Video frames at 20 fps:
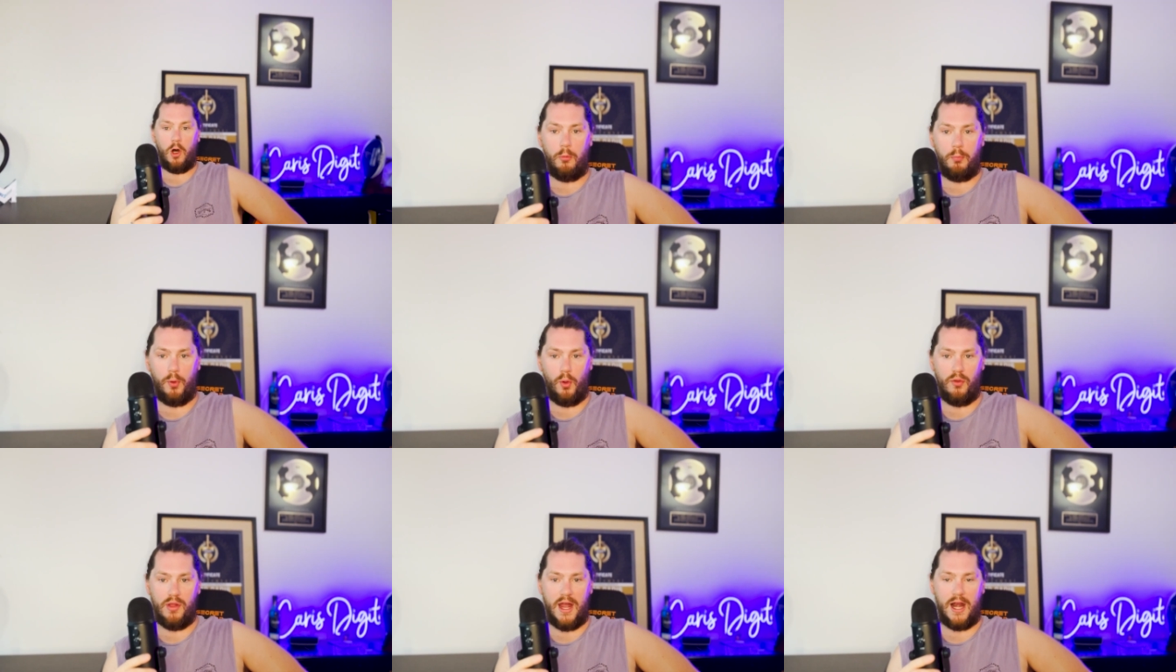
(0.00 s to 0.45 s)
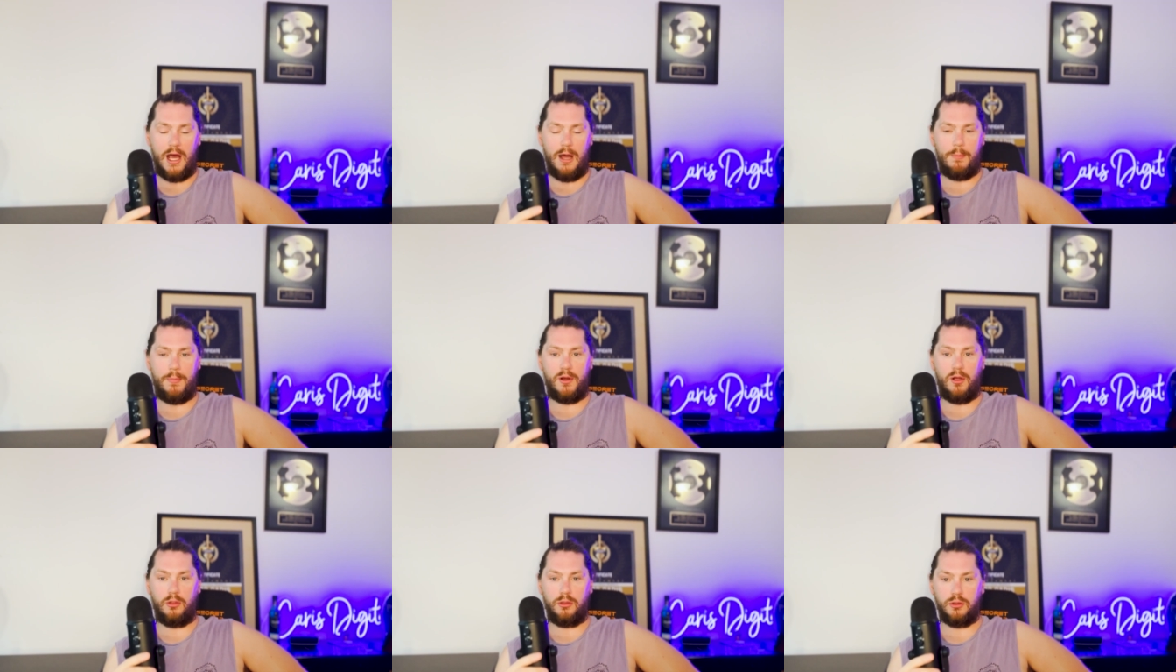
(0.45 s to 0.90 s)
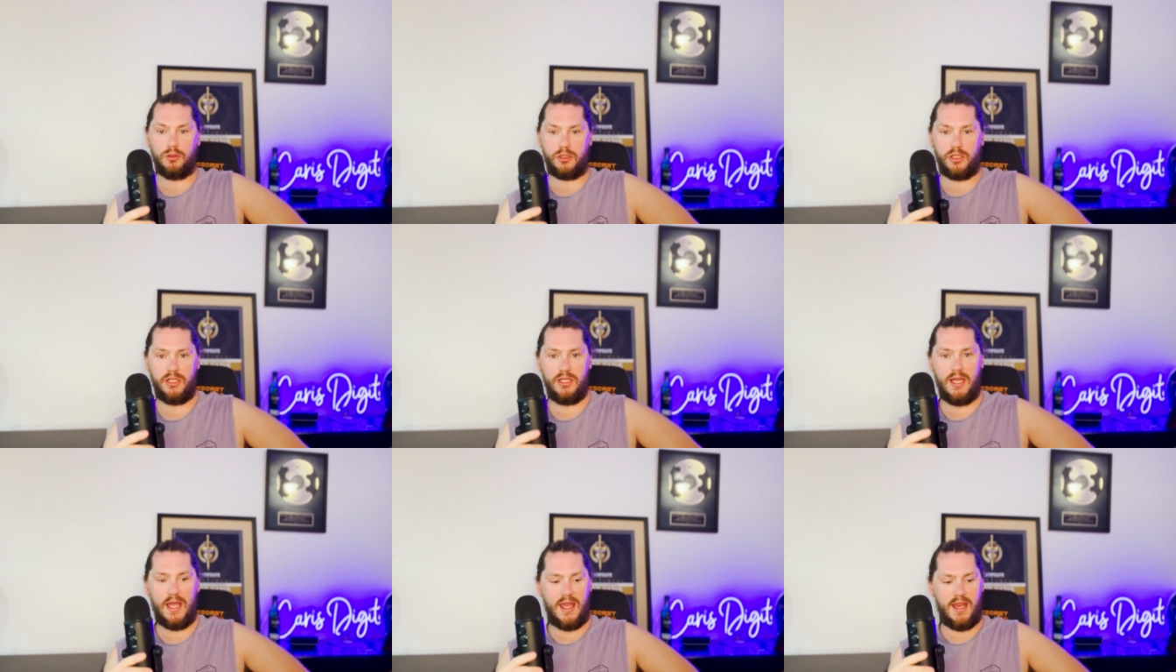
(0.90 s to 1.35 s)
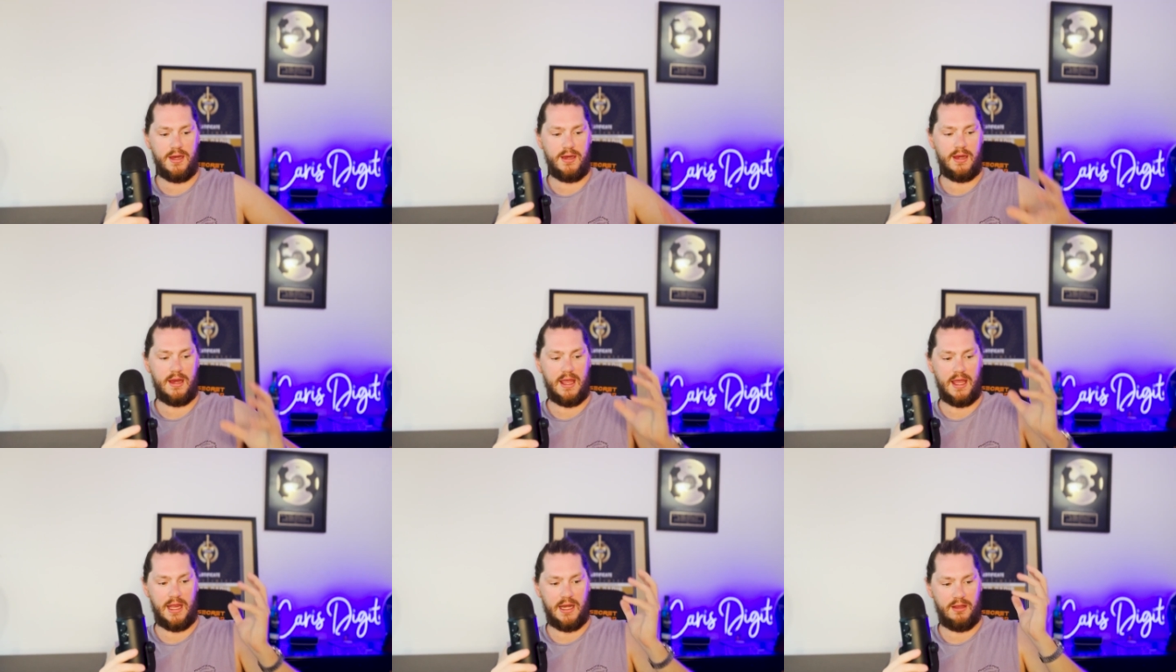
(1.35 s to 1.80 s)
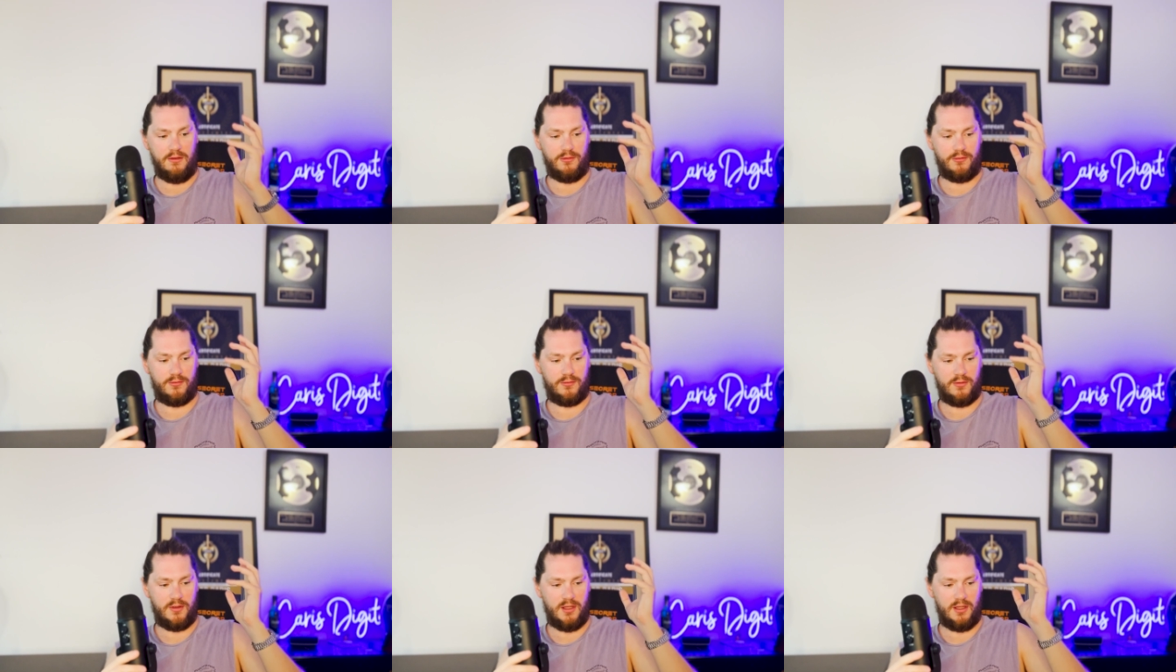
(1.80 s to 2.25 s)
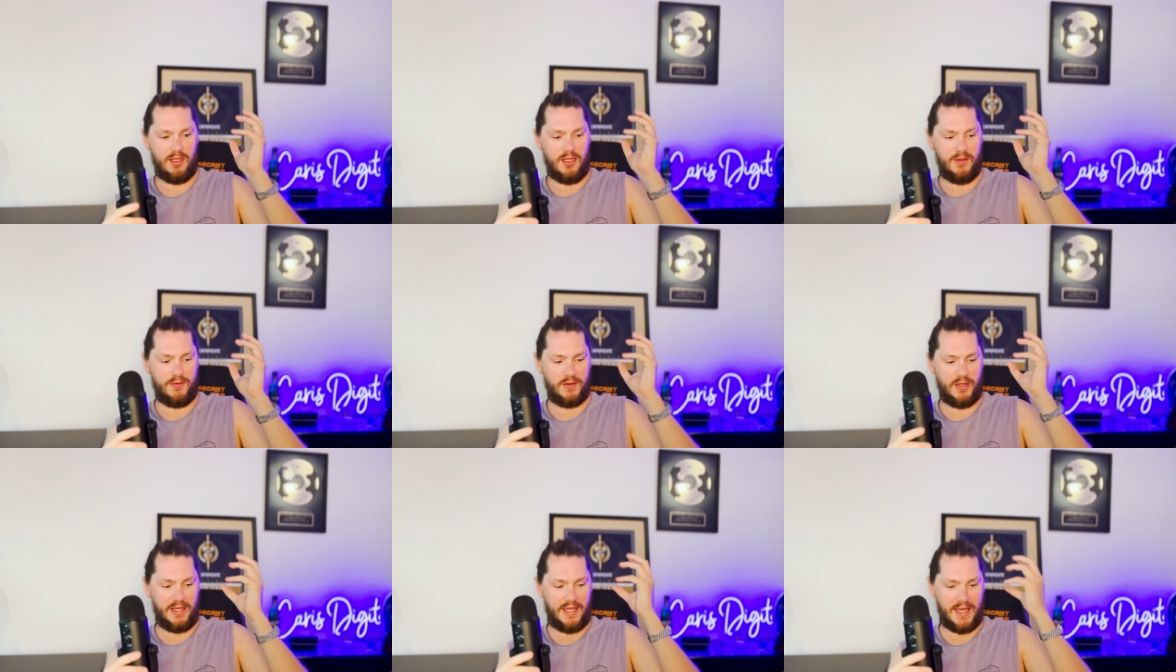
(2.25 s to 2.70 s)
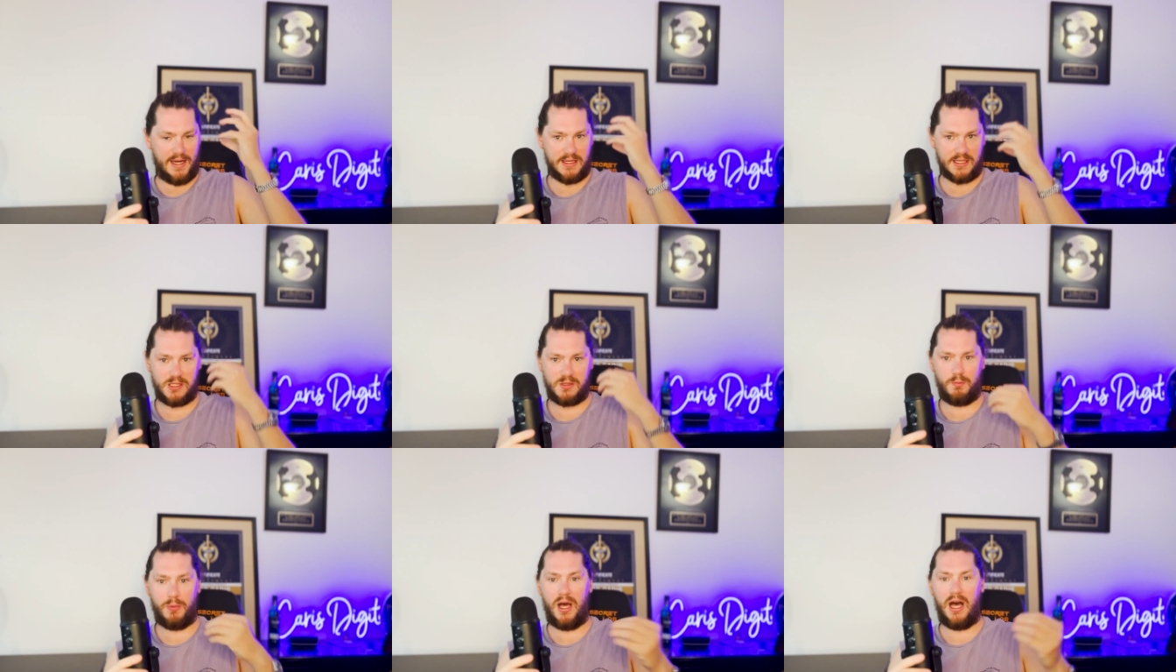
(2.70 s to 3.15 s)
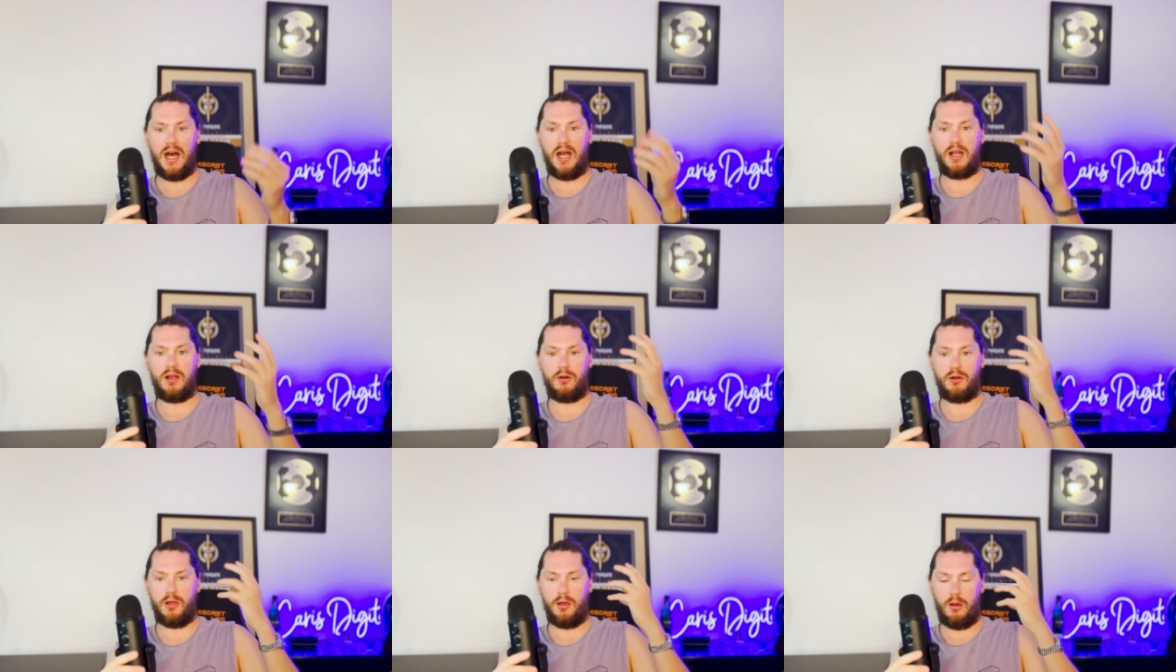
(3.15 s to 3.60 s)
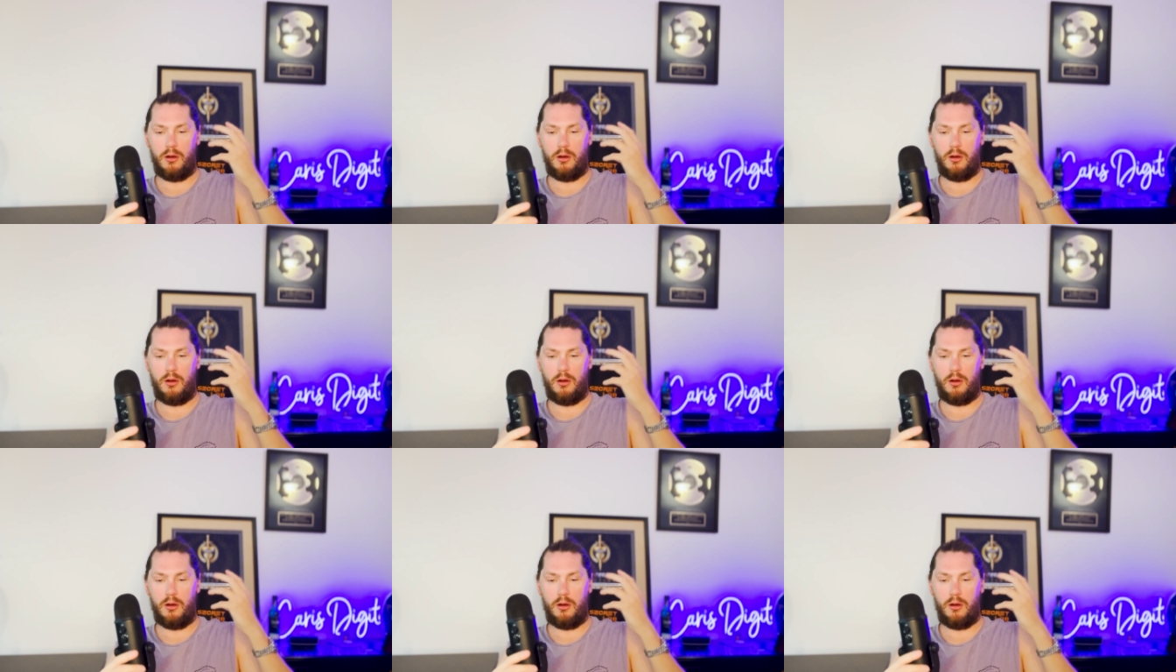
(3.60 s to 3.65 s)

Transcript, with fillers: I'll pull that up and I'll look at it. And, and if if I get a spark or a,